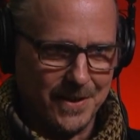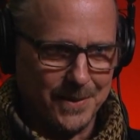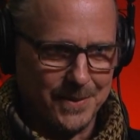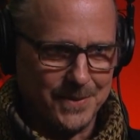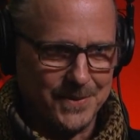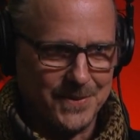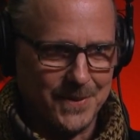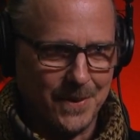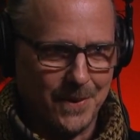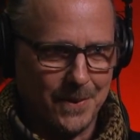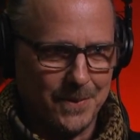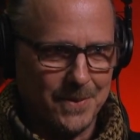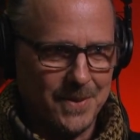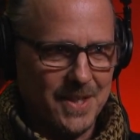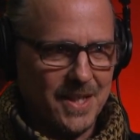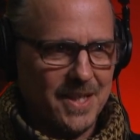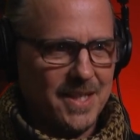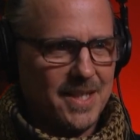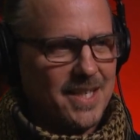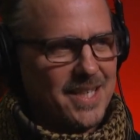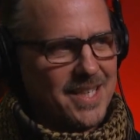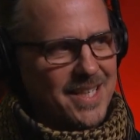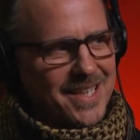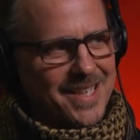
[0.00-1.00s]
so
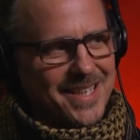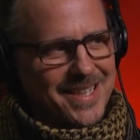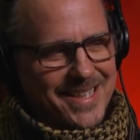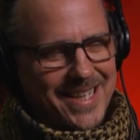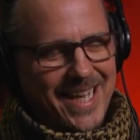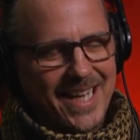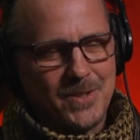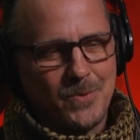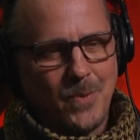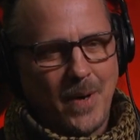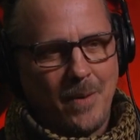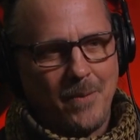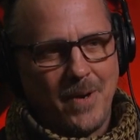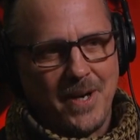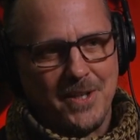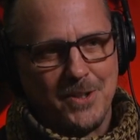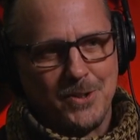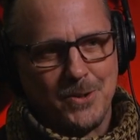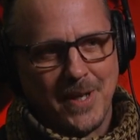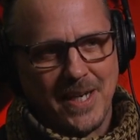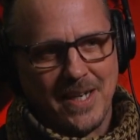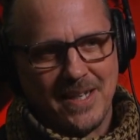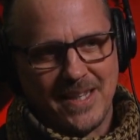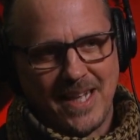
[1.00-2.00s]
that's what I want to
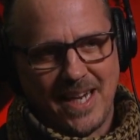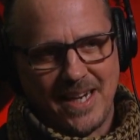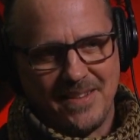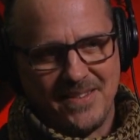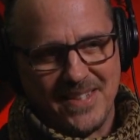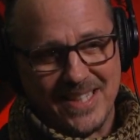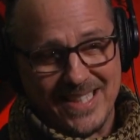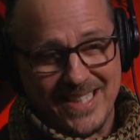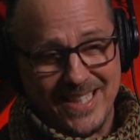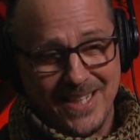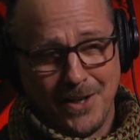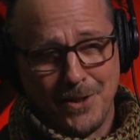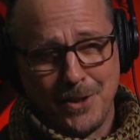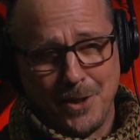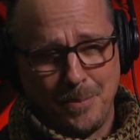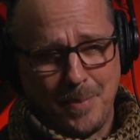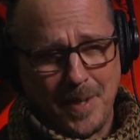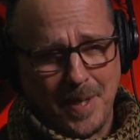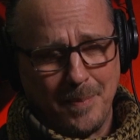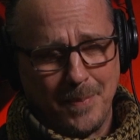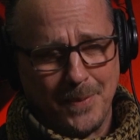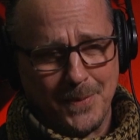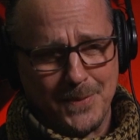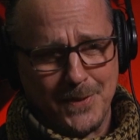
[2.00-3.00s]
train a lot of these younger
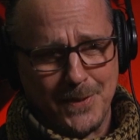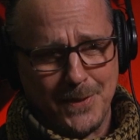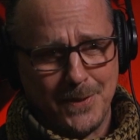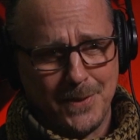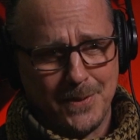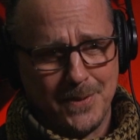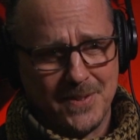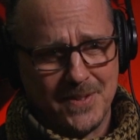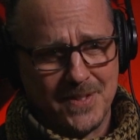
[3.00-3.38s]
people too,